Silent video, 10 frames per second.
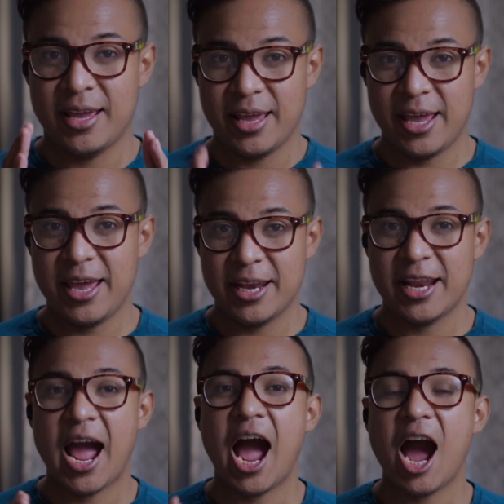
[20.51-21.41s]
and
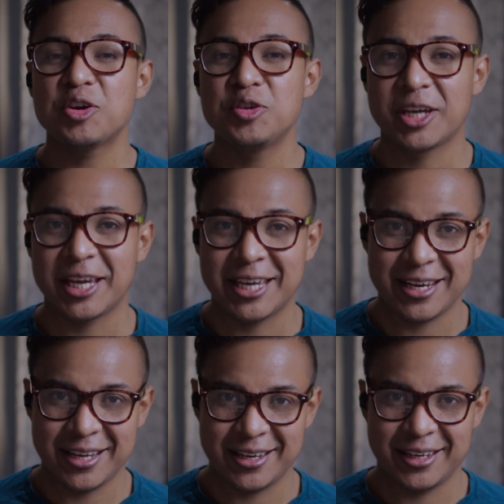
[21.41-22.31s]
how you can
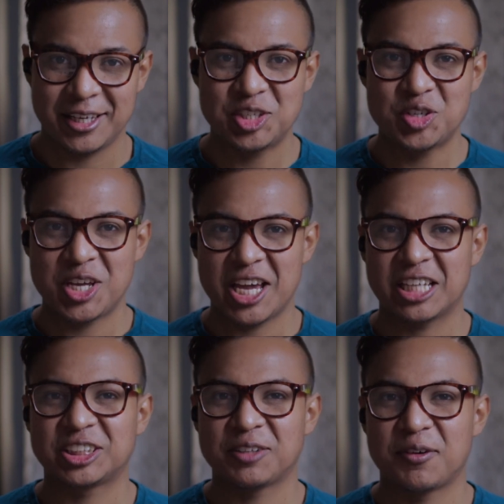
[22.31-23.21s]
get in to
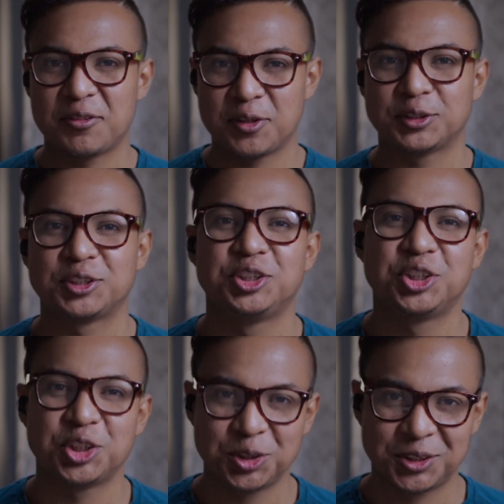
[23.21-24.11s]
get some of those
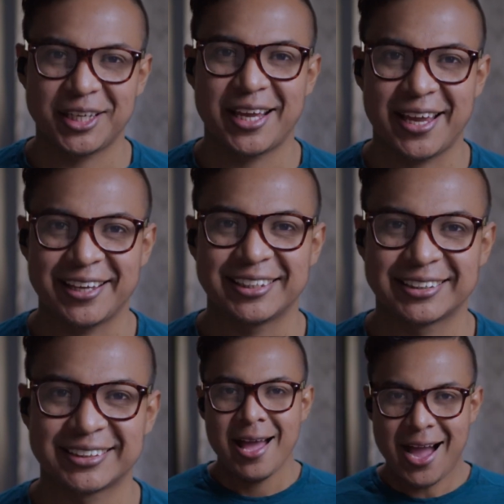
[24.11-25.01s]
juicy gains.